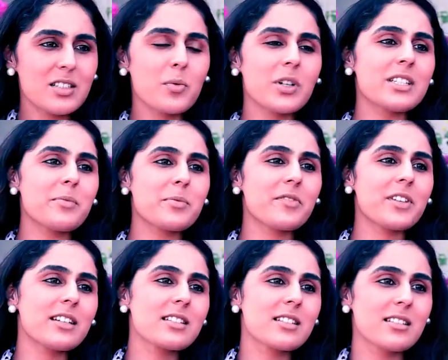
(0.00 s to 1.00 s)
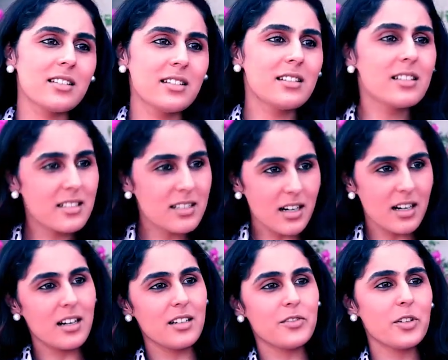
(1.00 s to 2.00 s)
so what types of things,
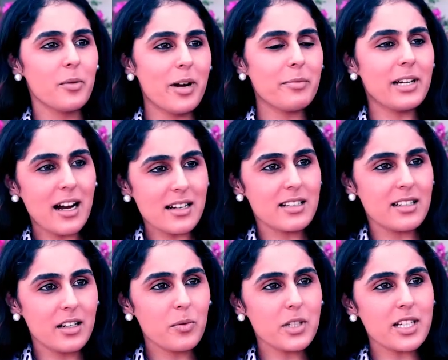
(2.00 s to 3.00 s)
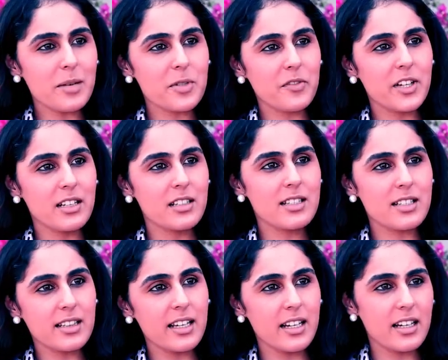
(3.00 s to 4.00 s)
if you don't mind me asking, what types of things
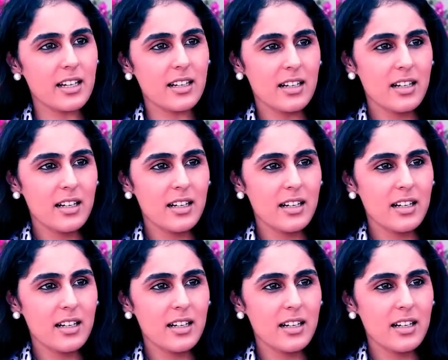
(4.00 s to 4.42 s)
did they